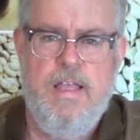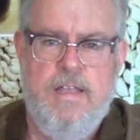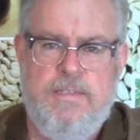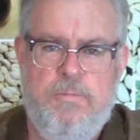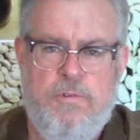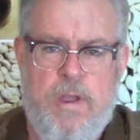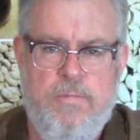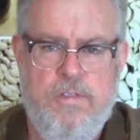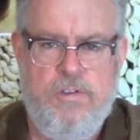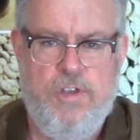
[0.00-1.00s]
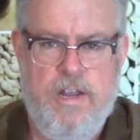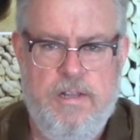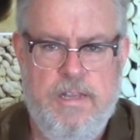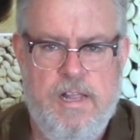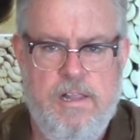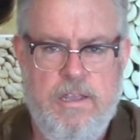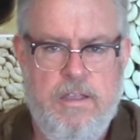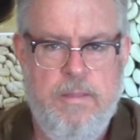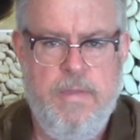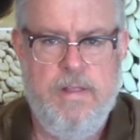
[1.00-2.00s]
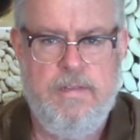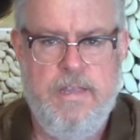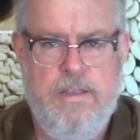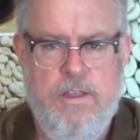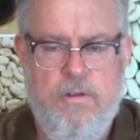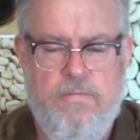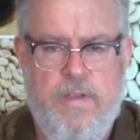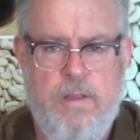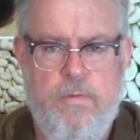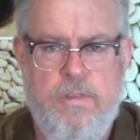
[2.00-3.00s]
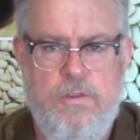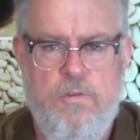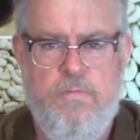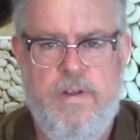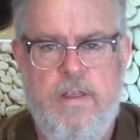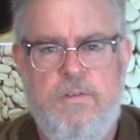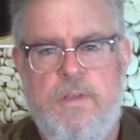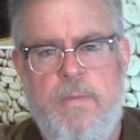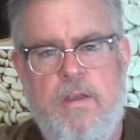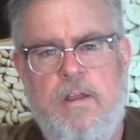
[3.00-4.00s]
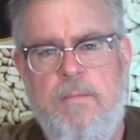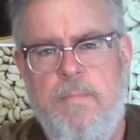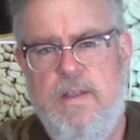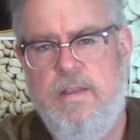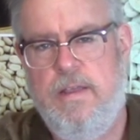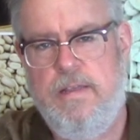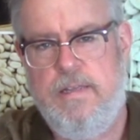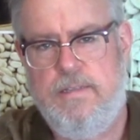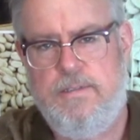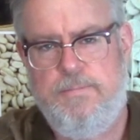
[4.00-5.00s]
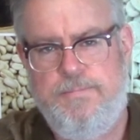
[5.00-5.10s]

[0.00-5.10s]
subscribe to the channel and click on the bell to get notified when the new videos come out on Mondays.